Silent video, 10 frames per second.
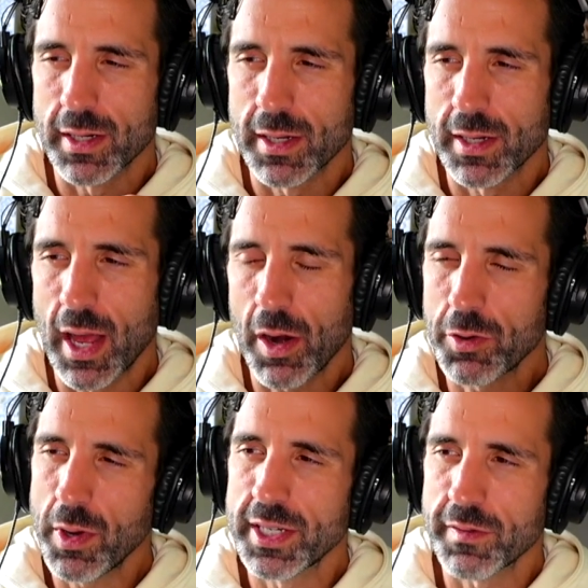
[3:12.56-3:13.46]
how
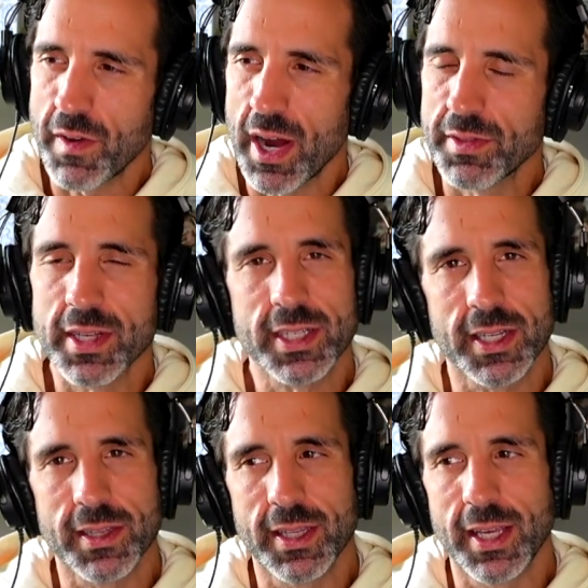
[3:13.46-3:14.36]
do I define this
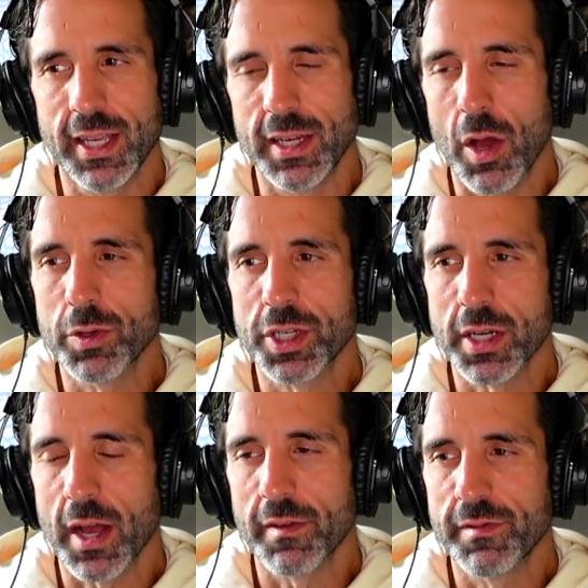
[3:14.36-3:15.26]
in the notion
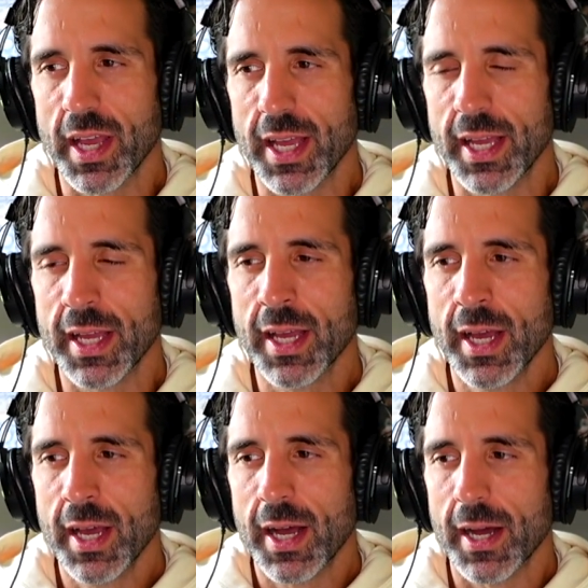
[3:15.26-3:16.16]
of a
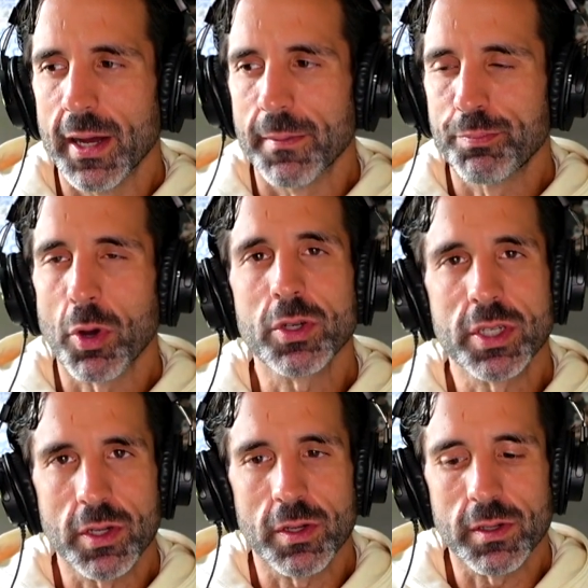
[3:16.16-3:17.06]
uh,
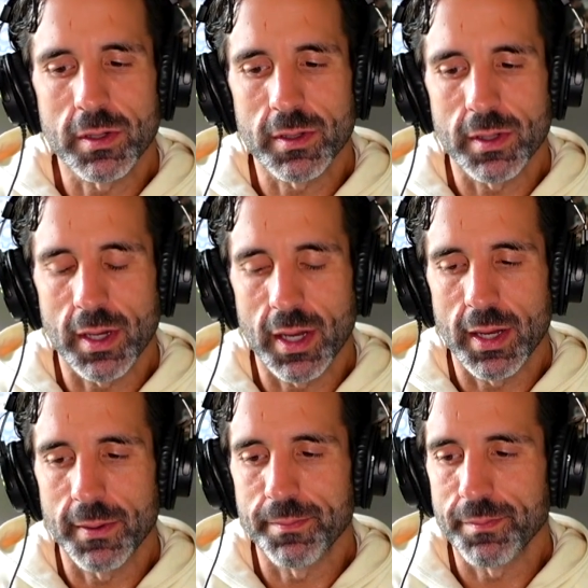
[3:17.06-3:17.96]
personal
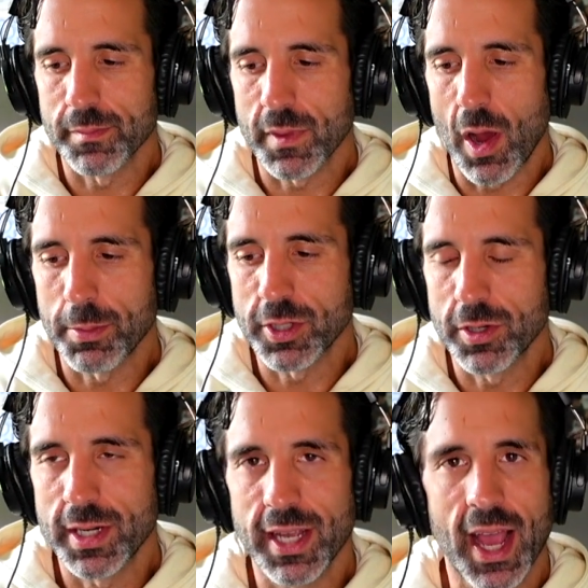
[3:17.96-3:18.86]
um,
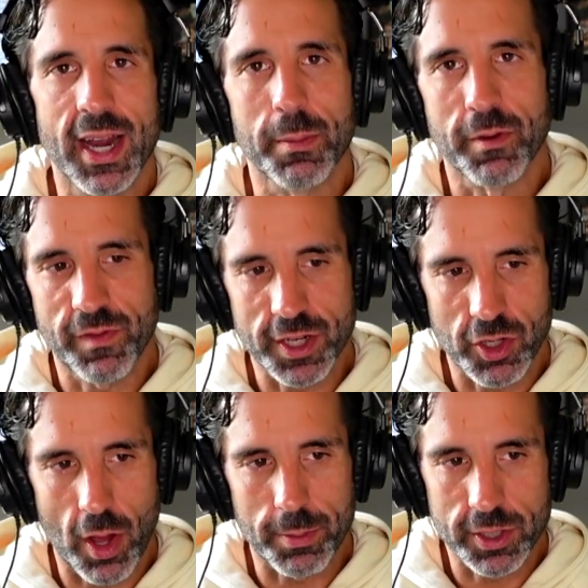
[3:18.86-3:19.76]
opportunity and a professional
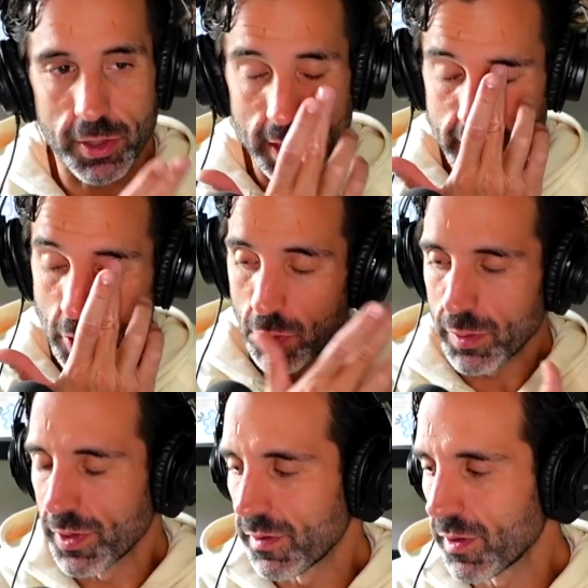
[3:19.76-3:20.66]
opportunity. So
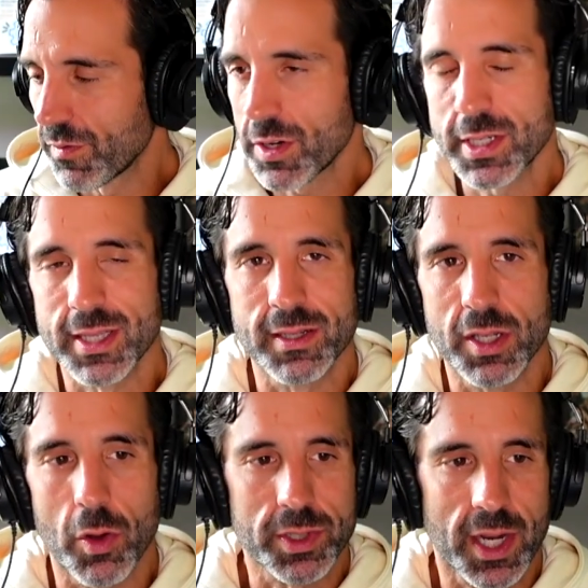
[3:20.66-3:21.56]
the, the first
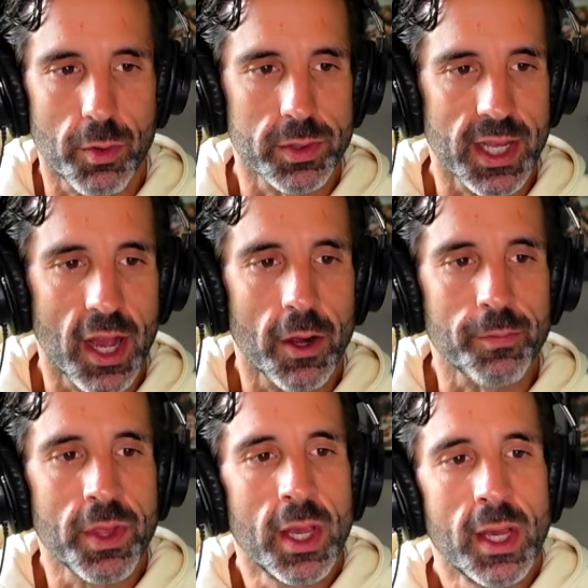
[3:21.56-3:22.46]
notes that I wrote down
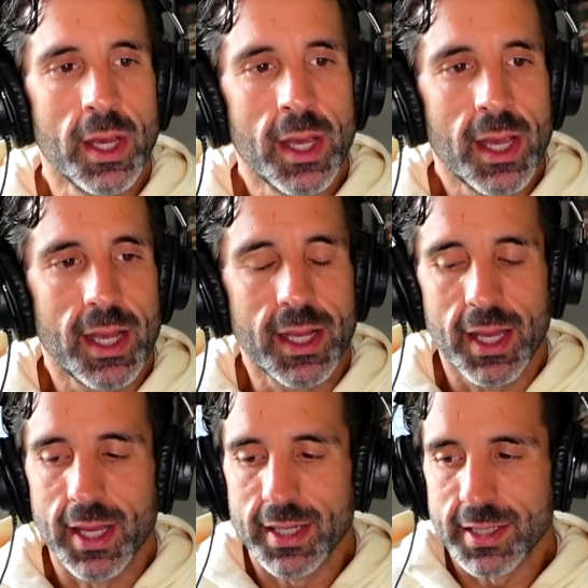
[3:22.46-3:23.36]

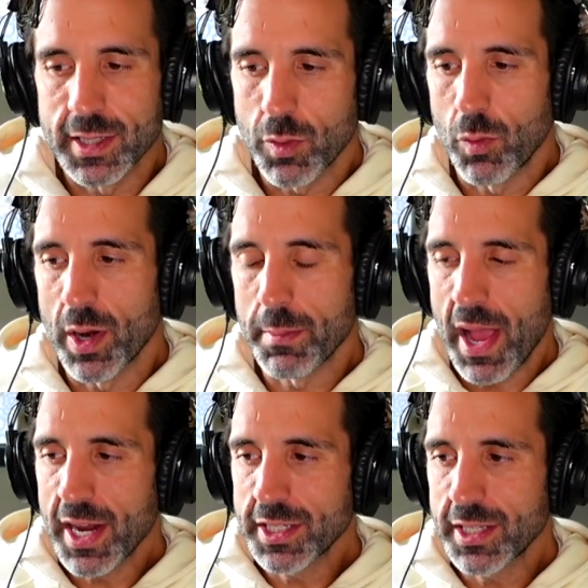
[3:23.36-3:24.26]
is when I'm
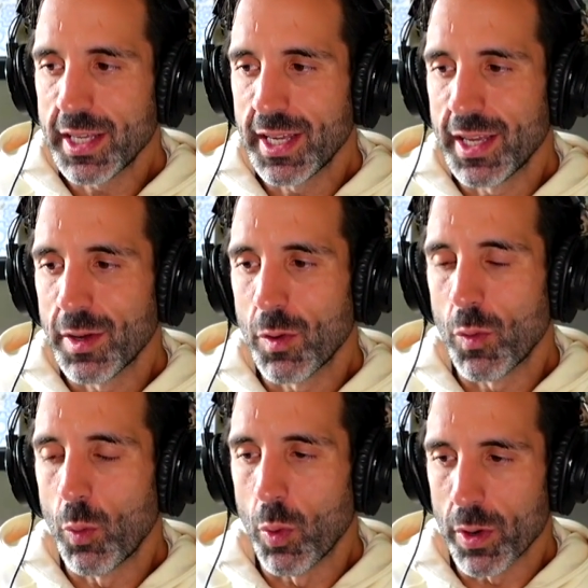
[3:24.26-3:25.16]
actually
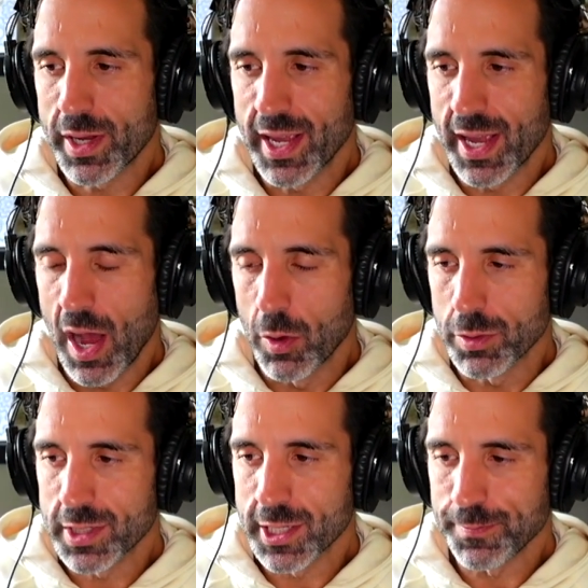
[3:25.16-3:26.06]
working out,